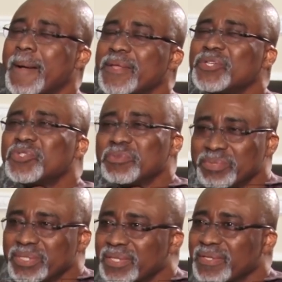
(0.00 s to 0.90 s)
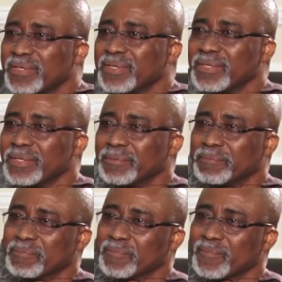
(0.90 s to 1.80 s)
I used to be the
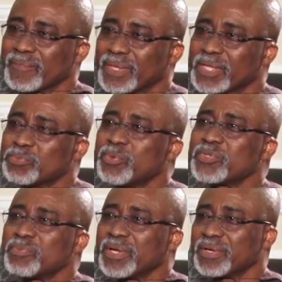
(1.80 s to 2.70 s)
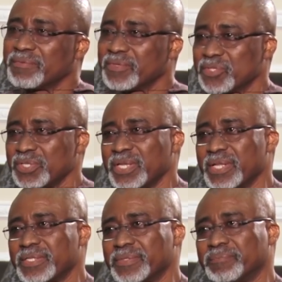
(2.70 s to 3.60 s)
spokesman of the
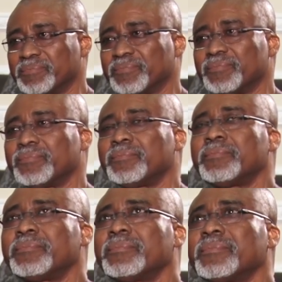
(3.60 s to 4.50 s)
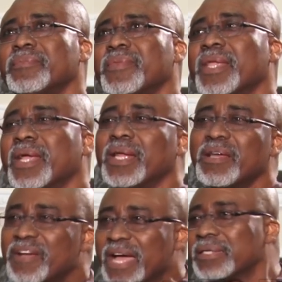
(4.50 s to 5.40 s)
Senate, and
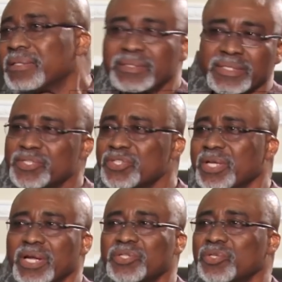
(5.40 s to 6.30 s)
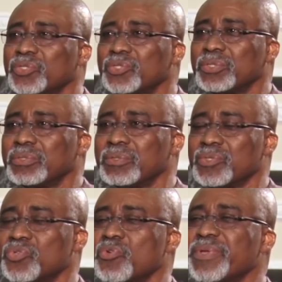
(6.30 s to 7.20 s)
I've had this interaction
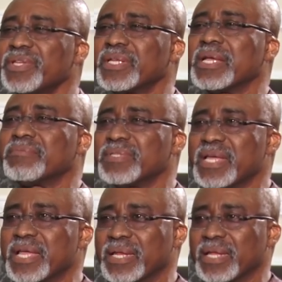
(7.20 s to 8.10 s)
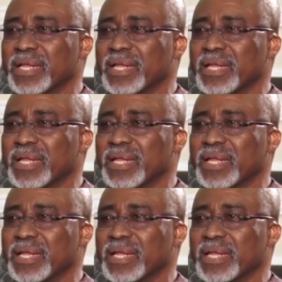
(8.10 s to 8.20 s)
so many times then,